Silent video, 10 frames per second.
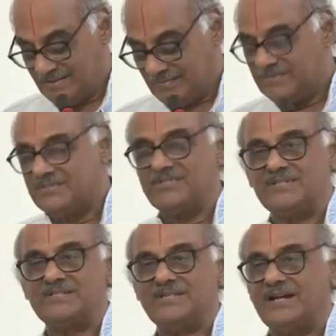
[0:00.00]

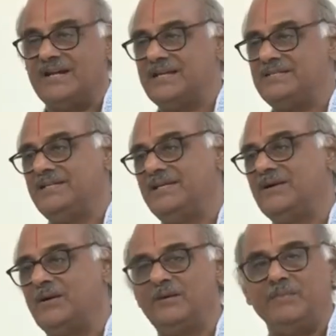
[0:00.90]
Sister Saralaji
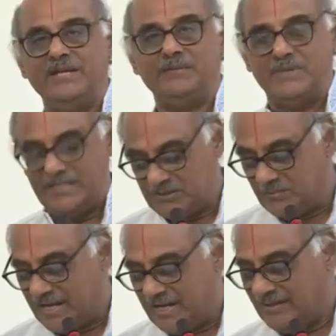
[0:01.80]
called me a month
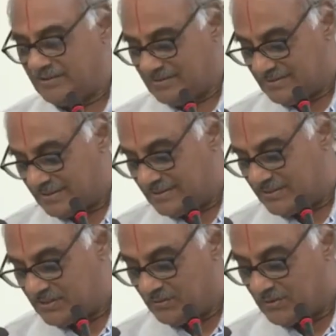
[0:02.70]
back
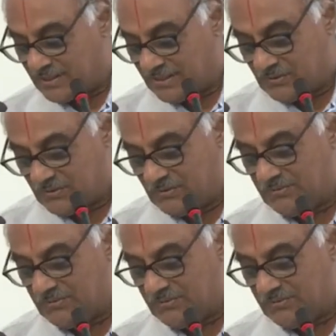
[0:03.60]
that she wanted to